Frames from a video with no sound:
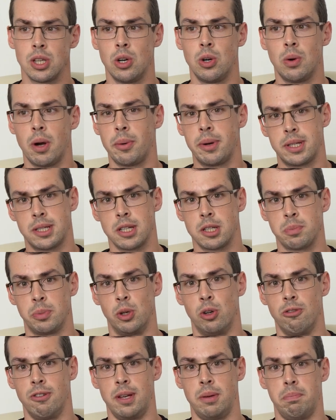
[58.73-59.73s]
so I went
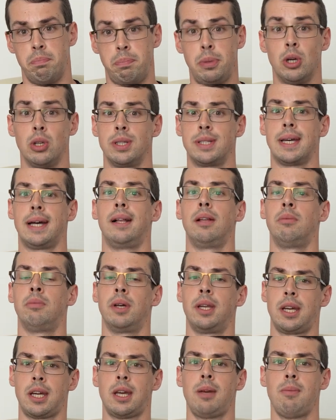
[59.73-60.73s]
exploring beyond Dell
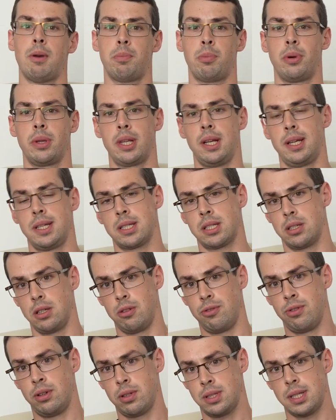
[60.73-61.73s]
and I came up with a list
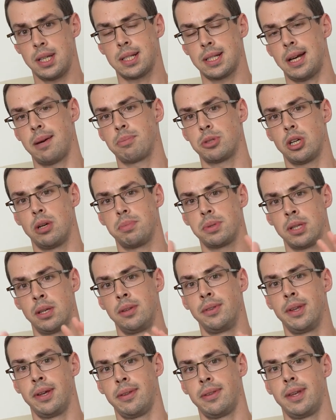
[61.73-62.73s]
of six laptops
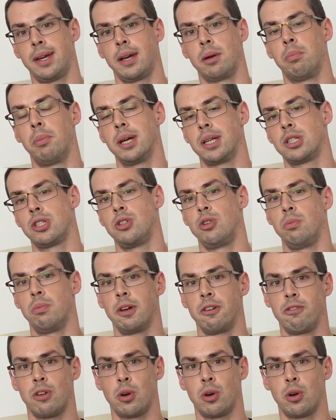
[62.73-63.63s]
that I think might suit my